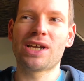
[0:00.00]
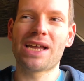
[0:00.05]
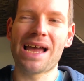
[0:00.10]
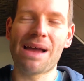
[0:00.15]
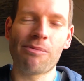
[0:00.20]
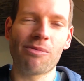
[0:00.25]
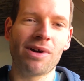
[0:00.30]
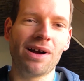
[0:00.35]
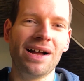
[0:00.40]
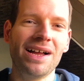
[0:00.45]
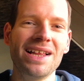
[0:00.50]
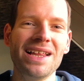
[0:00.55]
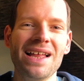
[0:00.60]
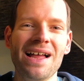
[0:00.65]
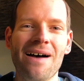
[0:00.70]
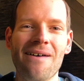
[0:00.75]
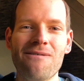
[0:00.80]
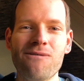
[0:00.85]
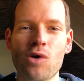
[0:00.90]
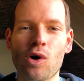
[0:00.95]
camera
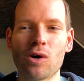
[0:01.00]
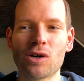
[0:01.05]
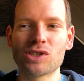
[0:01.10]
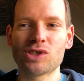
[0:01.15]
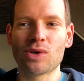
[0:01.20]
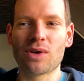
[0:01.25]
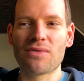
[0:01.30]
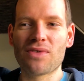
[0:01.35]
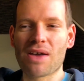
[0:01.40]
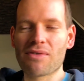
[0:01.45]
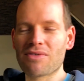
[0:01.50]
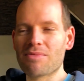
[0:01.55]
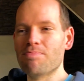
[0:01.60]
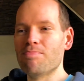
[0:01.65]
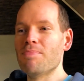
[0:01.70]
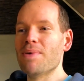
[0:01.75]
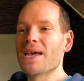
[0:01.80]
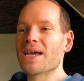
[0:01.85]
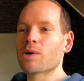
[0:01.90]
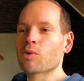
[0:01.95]
afar. So if you have a
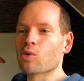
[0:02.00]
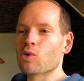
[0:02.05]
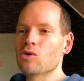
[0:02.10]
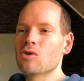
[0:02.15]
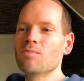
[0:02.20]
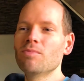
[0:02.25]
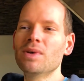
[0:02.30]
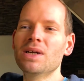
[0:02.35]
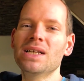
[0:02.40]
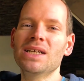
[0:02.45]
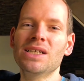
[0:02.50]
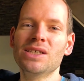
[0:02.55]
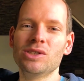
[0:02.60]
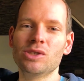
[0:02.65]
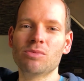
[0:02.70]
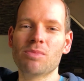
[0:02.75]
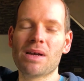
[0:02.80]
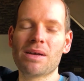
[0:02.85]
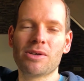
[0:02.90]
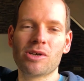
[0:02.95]
big room,
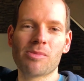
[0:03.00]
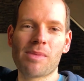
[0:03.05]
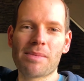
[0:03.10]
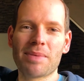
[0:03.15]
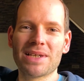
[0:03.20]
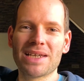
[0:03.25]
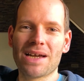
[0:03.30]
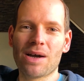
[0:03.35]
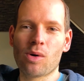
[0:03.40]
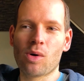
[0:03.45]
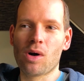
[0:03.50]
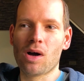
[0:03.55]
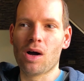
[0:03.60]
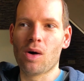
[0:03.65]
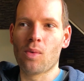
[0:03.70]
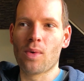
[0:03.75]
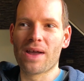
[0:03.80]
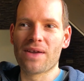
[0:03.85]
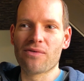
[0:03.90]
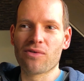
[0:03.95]
you're maybe
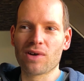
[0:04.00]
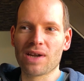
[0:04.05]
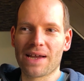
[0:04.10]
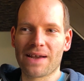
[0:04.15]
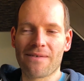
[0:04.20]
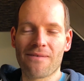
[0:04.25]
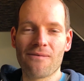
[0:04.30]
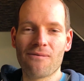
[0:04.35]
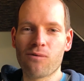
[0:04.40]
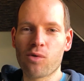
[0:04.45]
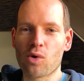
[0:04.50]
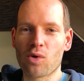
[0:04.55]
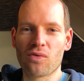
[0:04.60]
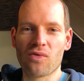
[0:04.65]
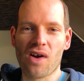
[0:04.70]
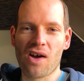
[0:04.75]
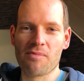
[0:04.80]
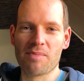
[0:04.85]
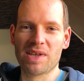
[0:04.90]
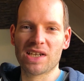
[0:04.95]
away for 4 or
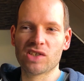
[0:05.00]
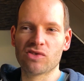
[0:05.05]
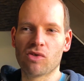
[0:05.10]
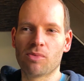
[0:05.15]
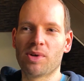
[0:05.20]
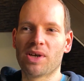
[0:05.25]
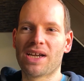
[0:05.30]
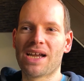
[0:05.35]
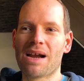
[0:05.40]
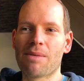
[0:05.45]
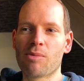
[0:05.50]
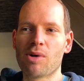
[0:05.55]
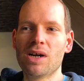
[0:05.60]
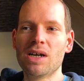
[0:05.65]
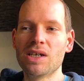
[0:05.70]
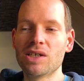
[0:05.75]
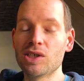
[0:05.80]
5 meters from your camera.